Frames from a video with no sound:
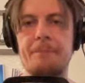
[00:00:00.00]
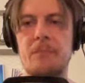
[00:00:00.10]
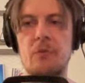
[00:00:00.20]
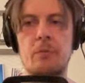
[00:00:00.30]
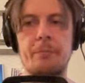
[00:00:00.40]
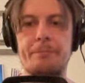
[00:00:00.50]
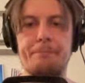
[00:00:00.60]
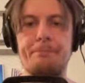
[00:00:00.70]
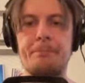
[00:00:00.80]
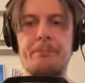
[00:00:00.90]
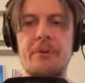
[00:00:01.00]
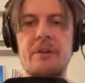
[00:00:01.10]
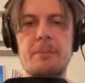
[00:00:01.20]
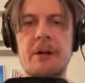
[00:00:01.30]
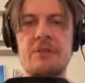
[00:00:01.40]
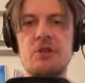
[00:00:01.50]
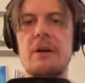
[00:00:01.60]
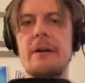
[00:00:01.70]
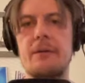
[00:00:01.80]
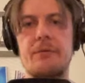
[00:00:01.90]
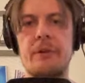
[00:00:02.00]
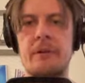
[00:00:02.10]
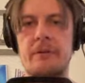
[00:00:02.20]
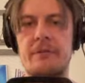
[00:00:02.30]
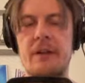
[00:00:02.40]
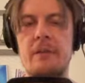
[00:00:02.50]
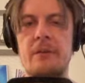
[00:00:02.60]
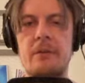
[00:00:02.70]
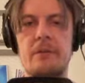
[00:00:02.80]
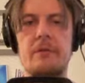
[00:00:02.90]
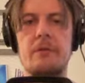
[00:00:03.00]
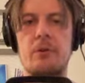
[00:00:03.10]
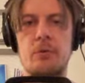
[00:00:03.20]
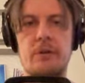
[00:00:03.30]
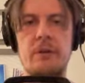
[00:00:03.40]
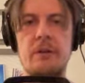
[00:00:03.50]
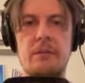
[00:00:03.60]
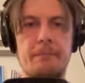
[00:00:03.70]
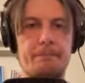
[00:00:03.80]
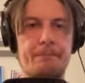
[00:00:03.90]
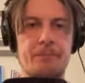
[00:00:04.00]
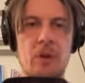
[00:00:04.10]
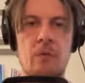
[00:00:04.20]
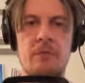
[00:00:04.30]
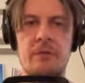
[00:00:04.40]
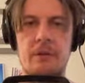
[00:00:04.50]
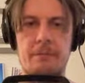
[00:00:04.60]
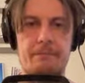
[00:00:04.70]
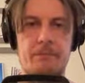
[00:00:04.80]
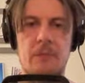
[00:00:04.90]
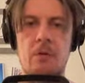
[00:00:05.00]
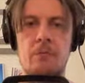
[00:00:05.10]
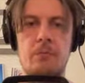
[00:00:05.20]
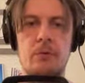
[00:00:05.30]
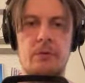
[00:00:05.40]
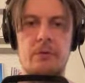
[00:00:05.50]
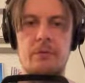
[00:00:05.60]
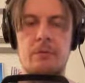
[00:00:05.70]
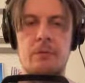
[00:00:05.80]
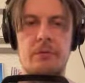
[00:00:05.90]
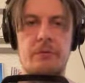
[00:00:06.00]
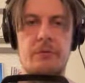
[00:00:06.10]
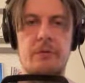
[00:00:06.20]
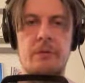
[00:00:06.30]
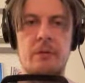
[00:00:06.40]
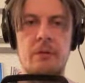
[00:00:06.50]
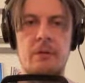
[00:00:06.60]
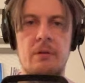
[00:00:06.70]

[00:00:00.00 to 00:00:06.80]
So pretty much the standard routine of the of what what uh,